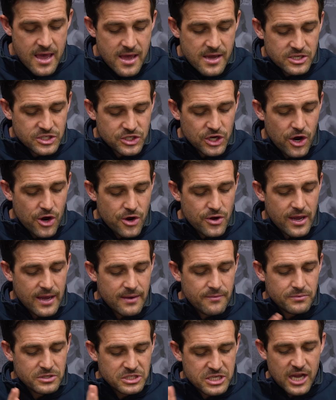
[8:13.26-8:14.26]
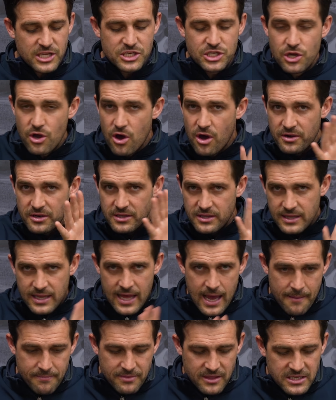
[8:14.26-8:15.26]
So touching on
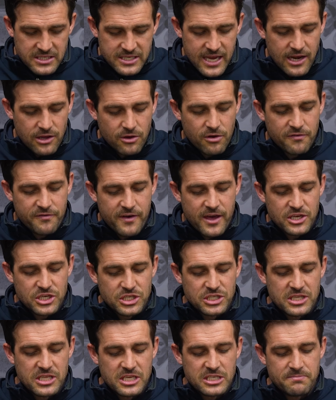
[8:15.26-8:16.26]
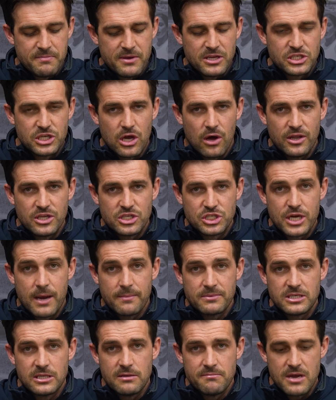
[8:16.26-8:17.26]
the technical features of this midsole, let's
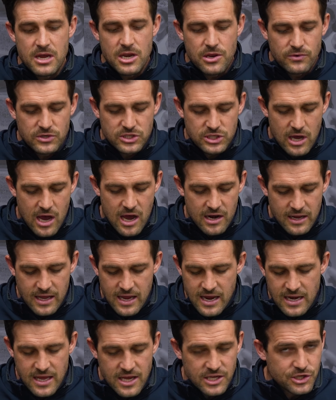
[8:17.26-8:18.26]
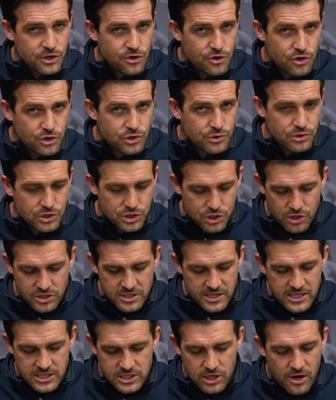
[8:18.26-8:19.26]
jump to the medial side. It is a neutral shoe,
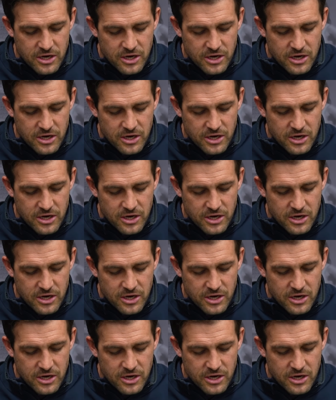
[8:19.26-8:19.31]
so there's no